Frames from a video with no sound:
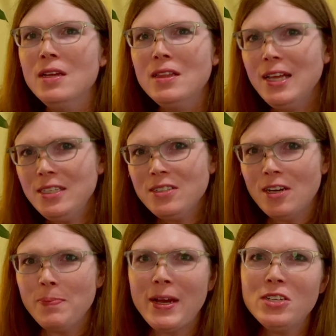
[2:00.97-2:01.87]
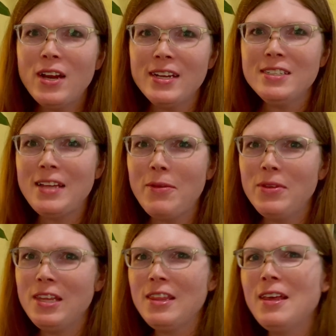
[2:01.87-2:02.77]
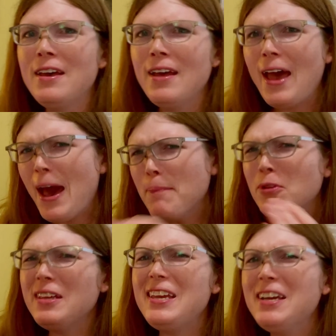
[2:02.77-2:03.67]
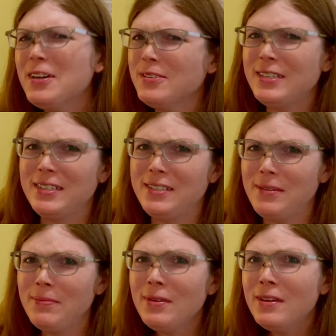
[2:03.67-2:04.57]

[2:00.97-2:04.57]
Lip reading: Let's start by trying to stay within the Apple ecosystem.